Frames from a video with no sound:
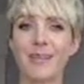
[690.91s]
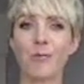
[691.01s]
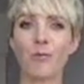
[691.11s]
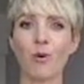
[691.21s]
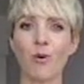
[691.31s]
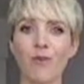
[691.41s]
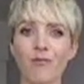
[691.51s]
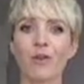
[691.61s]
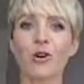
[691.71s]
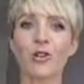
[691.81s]
The more
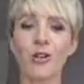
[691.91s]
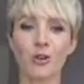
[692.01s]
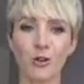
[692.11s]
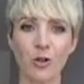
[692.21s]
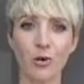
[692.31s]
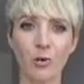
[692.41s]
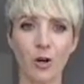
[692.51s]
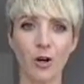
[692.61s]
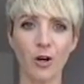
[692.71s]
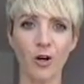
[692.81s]
vertical you
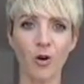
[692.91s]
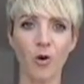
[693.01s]
are,